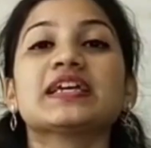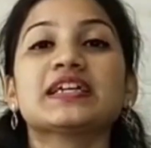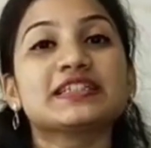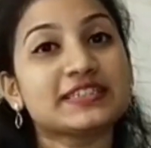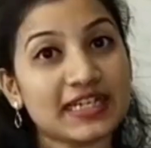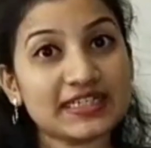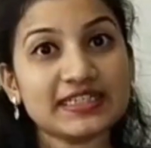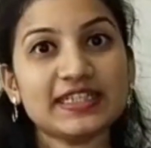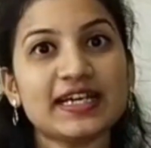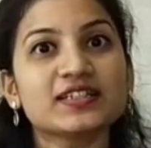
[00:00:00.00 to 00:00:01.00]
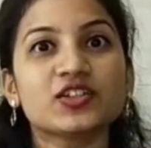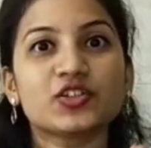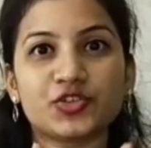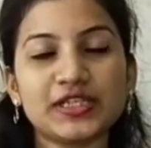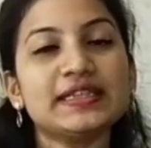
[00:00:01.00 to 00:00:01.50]
Study that,
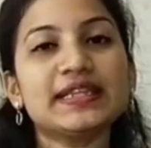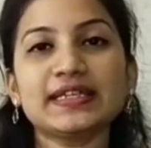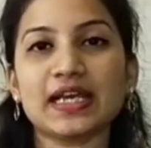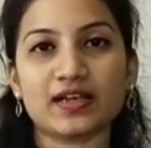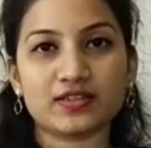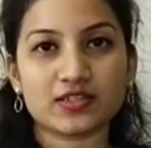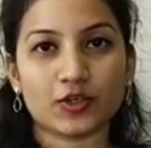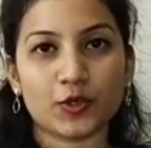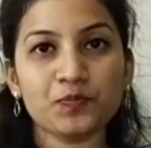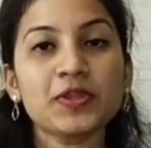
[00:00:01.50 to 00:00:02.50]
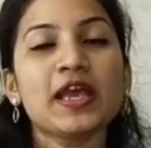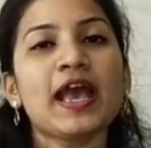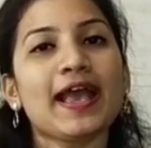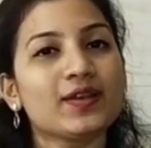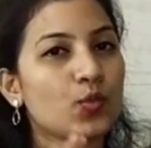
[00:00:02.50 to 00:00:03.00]
read that answer,
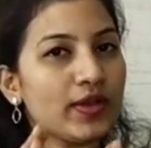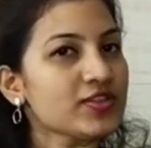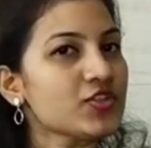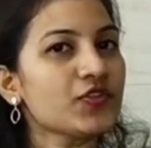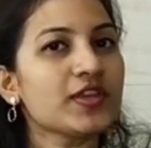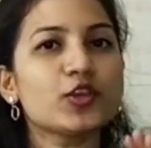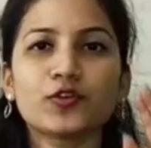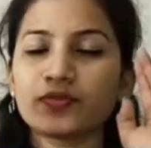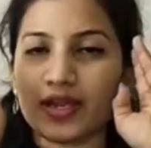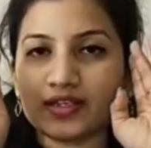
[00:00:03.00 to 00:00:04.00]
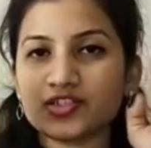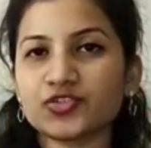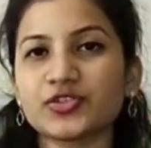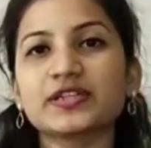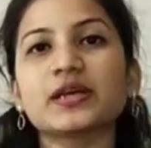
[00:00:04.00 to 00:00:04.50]
and once you think you've
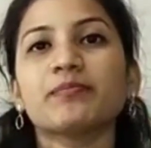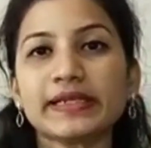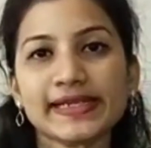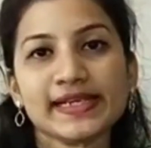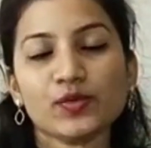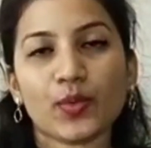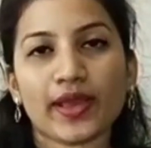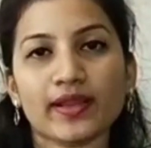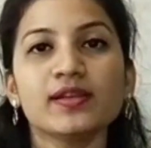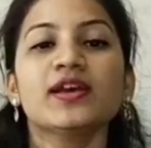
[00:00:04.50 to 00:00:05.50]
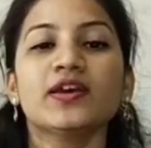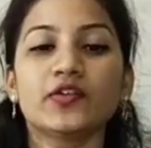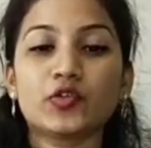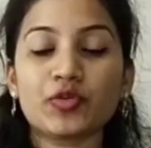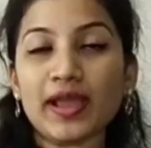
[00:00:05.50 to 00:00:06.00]
understood it completely well,
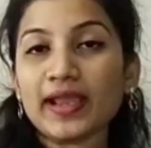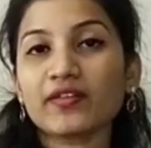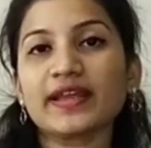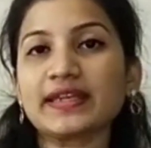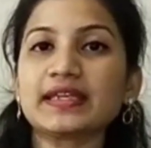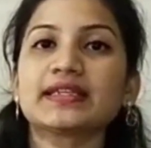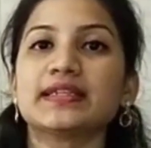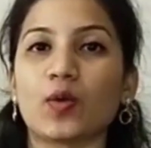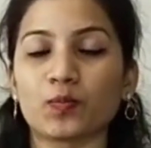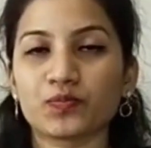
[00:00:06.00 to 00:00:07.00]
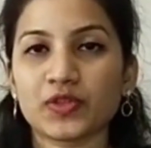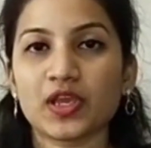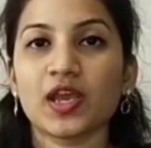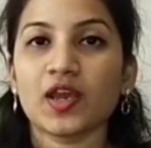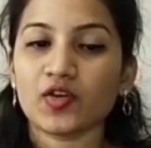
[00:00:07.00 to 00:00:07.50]
try writing it down.
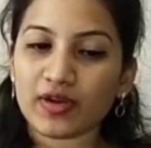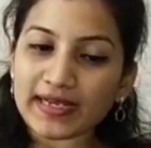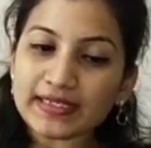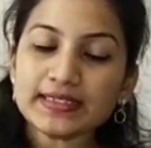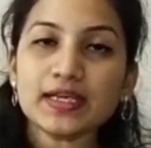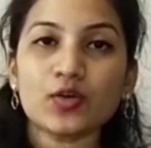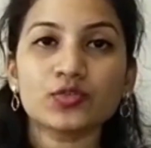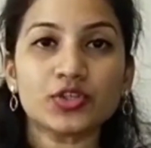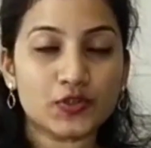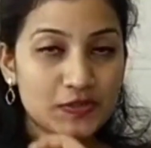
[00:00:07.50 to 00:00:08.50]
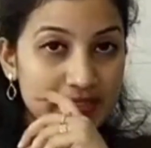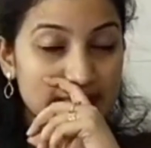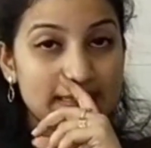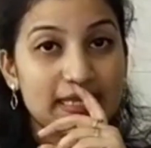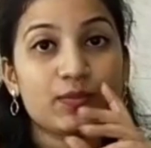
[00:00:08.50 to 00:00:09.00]
Write it down using the
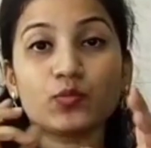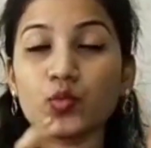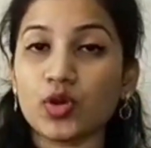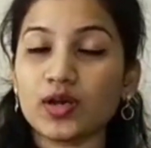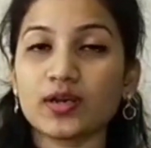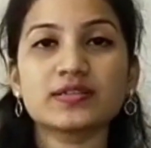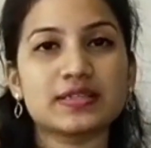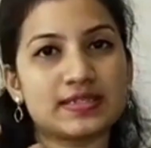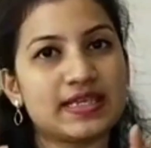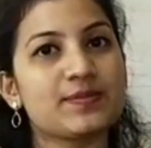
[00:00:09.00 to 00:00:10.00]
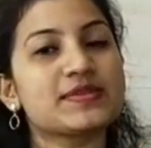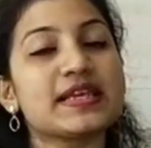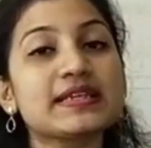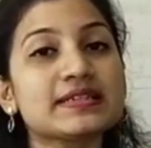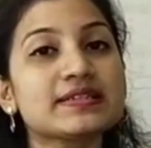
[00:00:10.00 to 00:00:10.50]
same words, the same
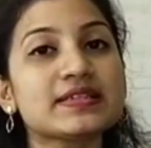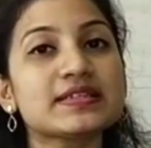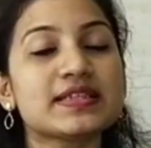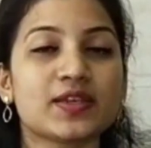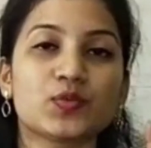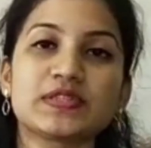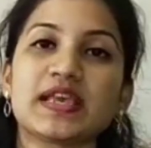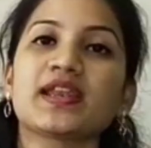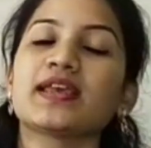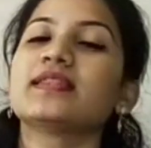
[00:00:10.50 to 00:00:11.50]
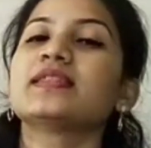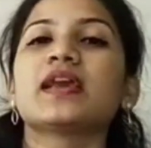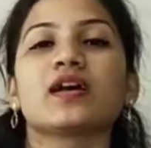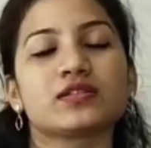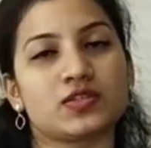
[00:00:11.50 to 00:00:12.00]
sentences that was there in the
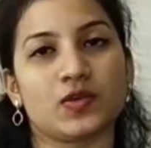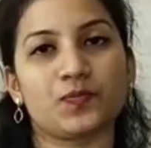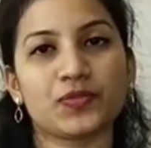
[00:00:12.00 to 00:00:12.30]
answer.